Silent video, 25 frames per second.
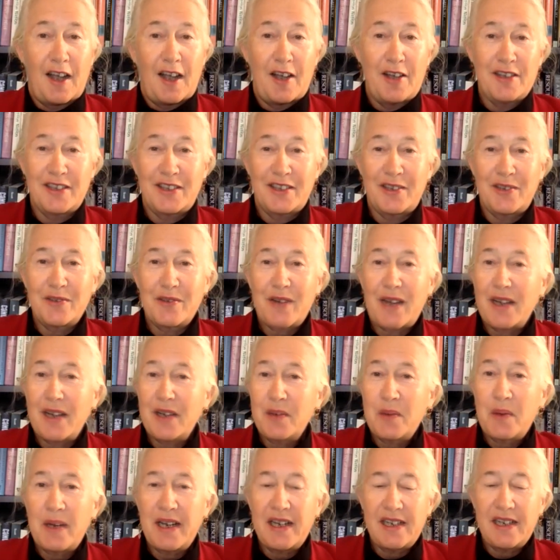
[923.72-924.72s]
So right
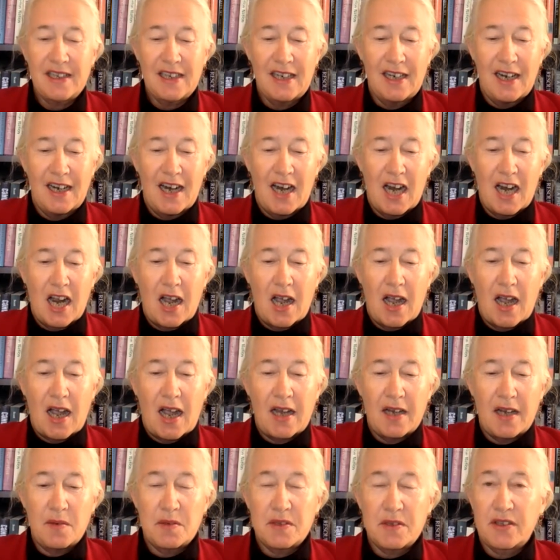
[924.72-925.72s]
away,
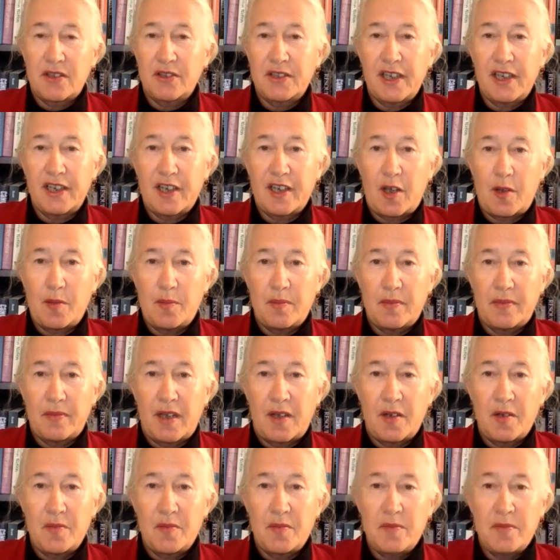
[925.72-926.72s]
I was looking up
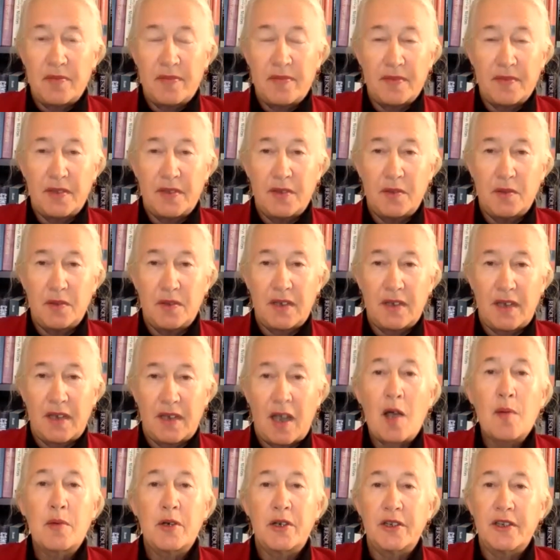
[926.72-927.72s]
um, the
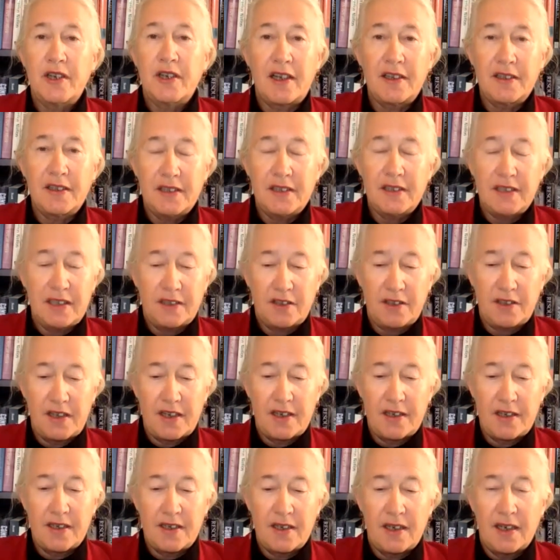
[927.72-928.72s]
Hubbert on the
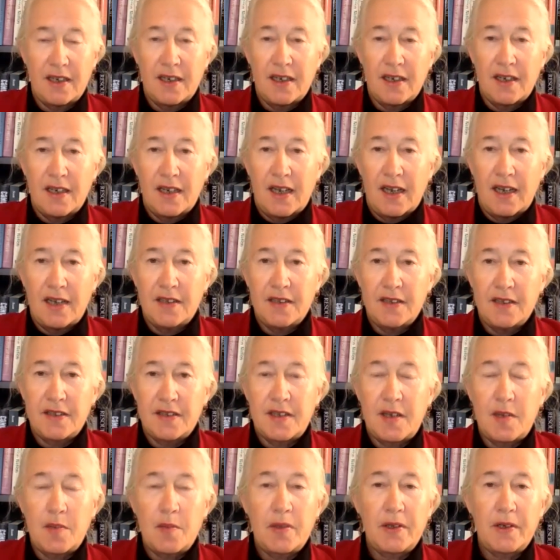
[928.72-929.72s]
internet and
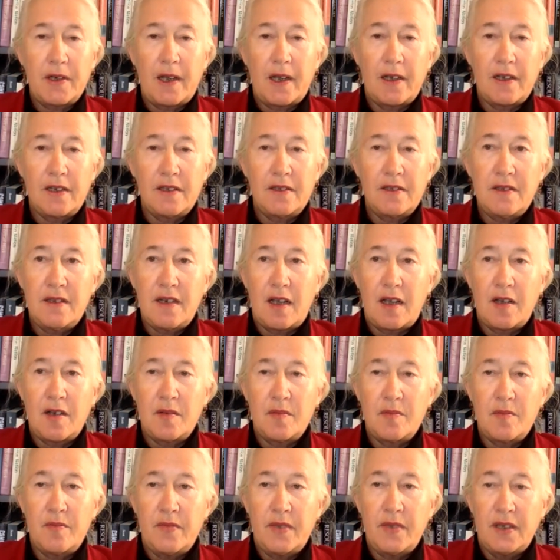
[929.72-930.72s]
stumbled on
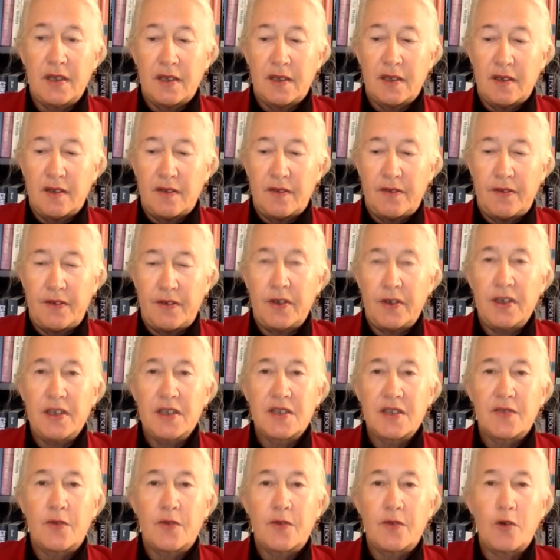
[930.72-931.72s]
um,
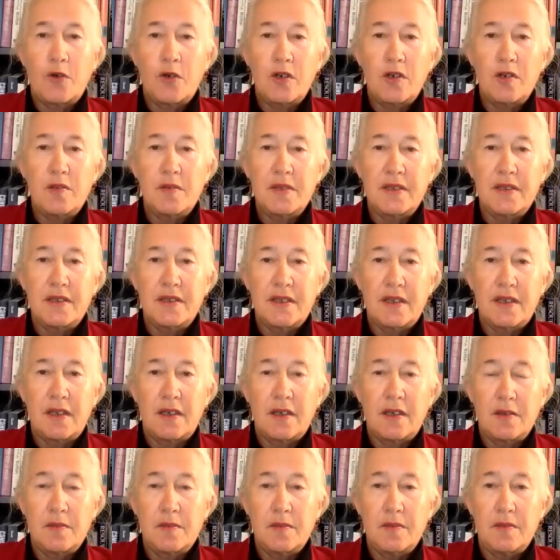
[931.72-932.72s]
various forums
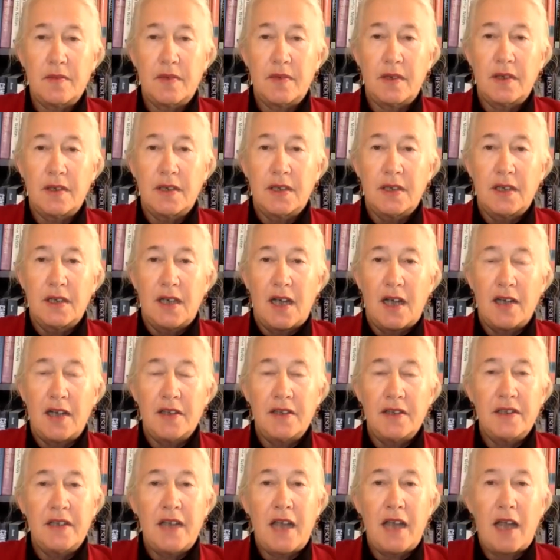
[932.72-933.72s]
um,
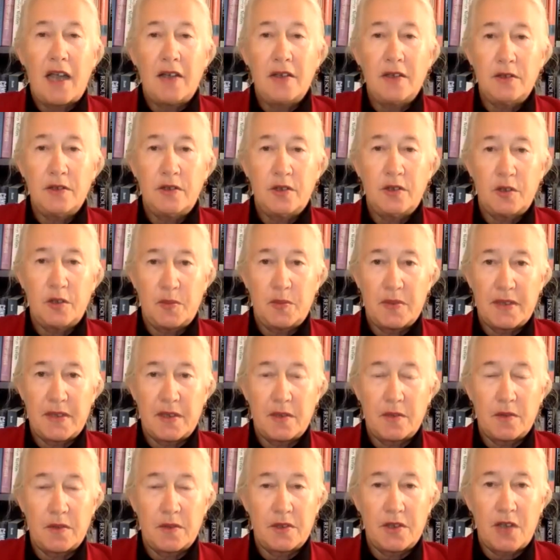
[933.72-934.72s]
on Yahoo groups
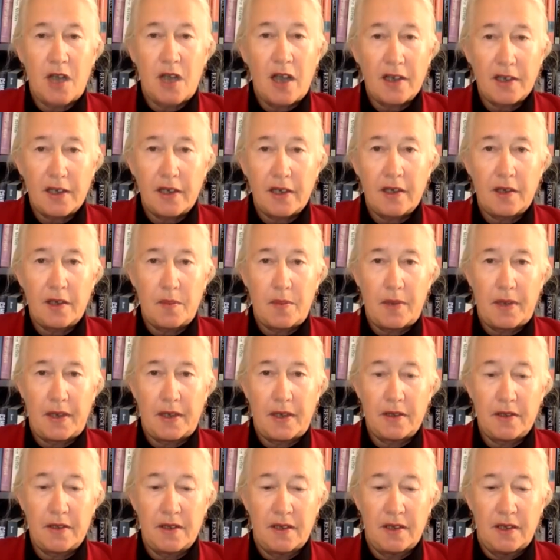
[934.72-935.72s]
that were talking
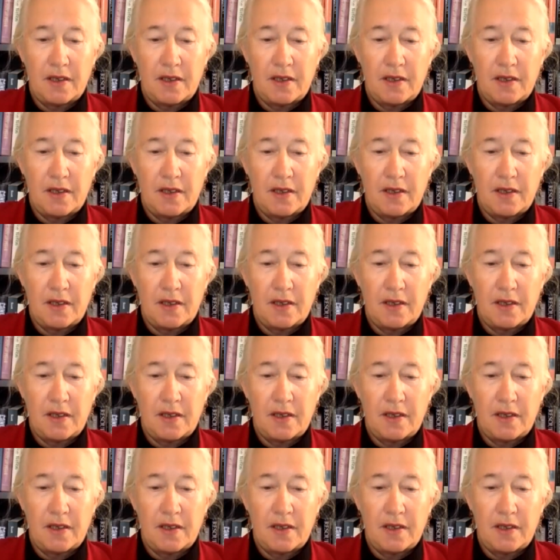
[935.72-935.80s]
about